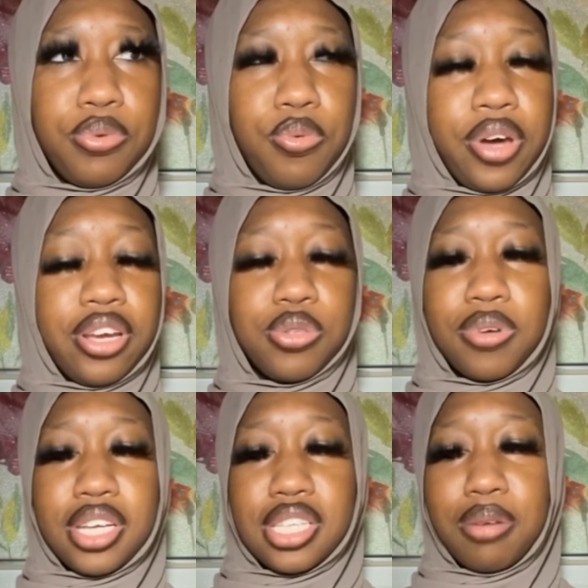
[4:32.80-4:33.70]
What else?
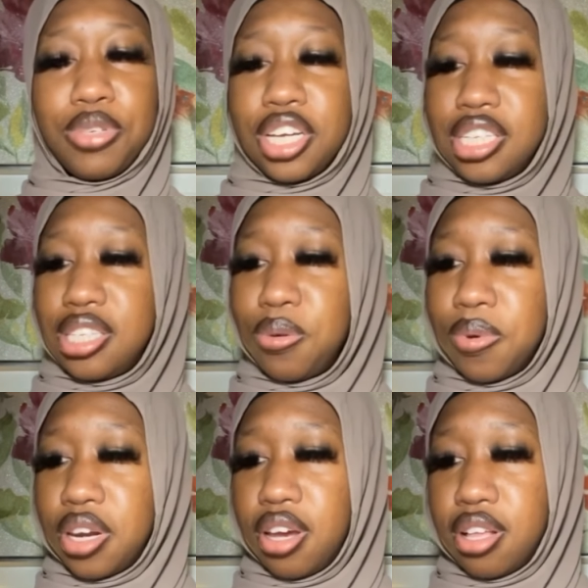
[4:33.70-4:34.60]
I'm trying to see
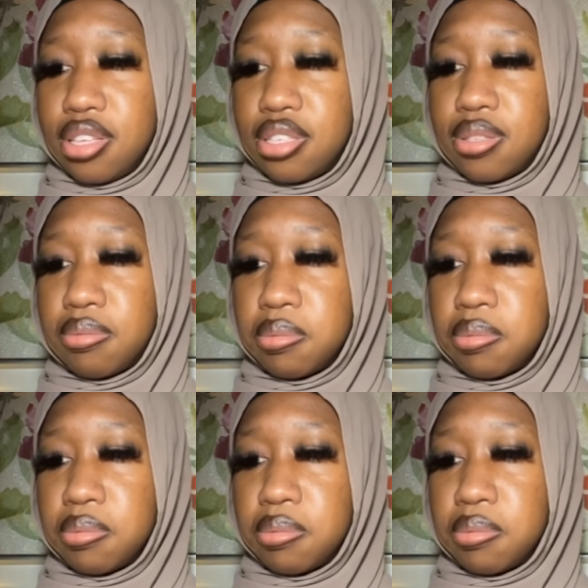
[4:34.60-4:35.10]
what else.